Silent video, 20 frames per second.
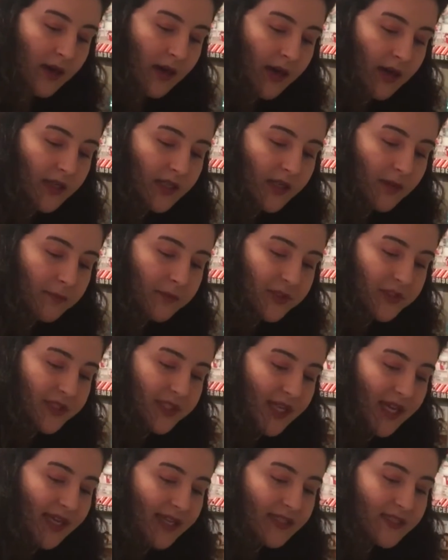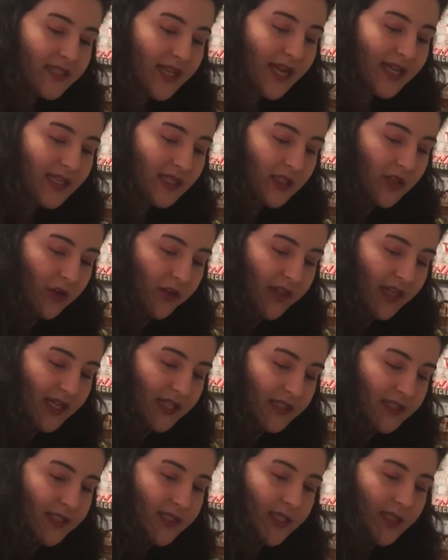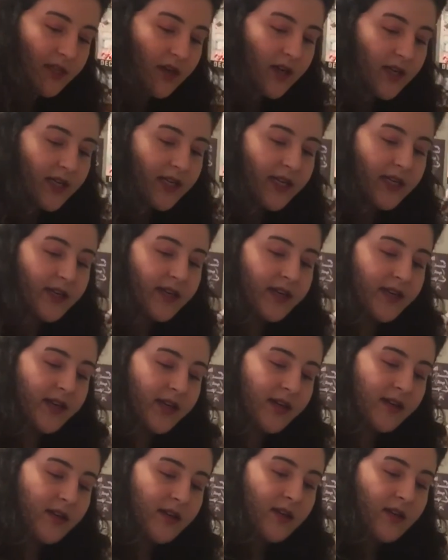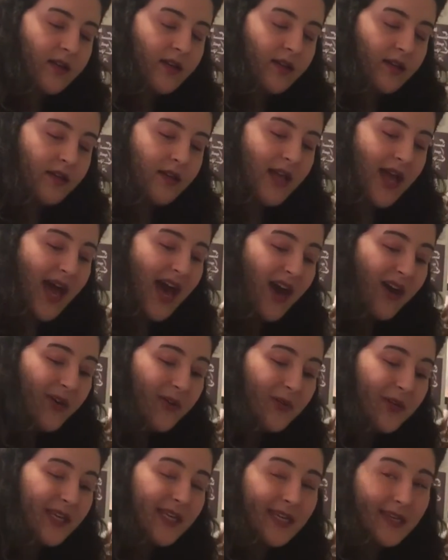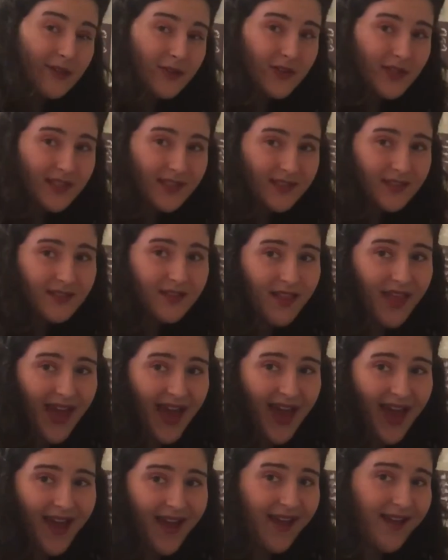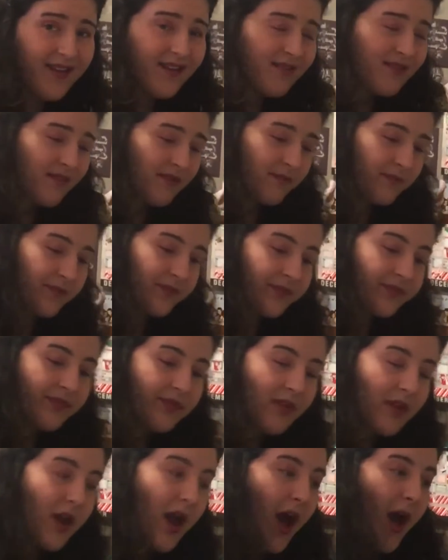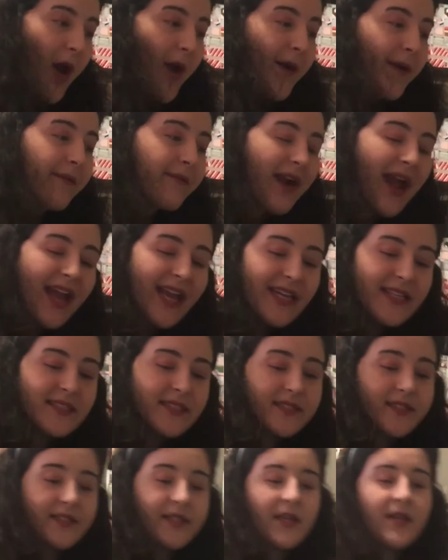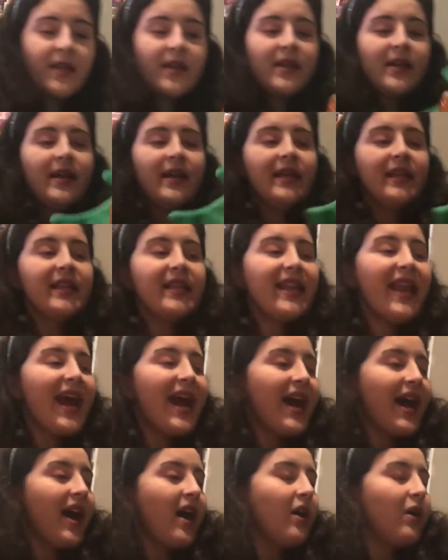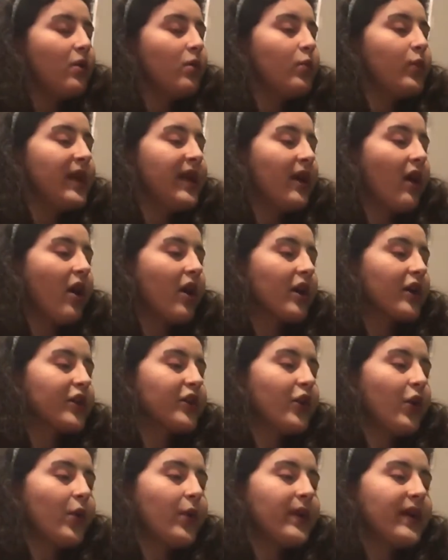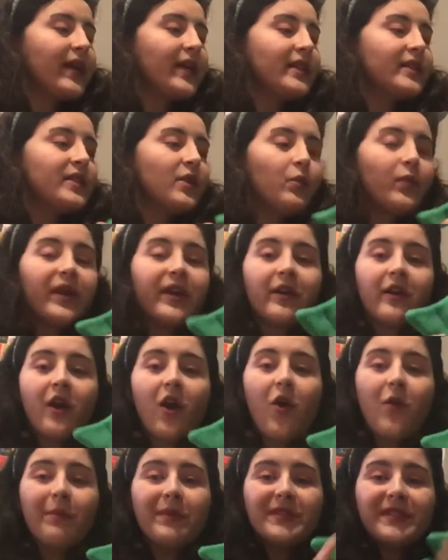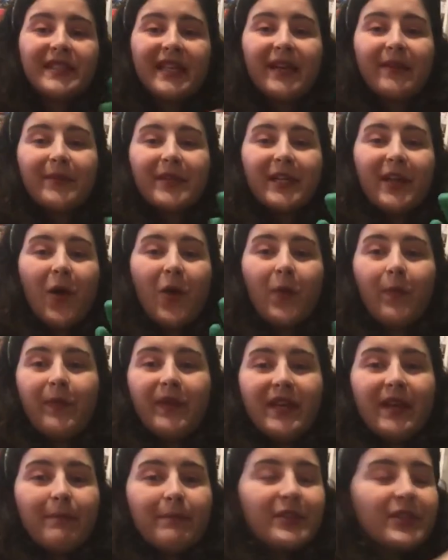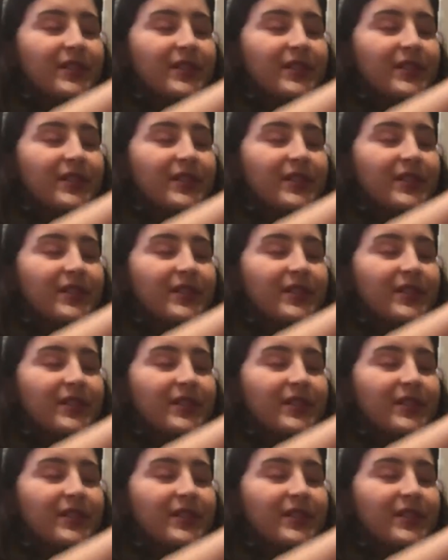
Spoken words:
on number six. I didn't know they can stick on here. How cute is that? All right. Now we're almost there. We're going to open number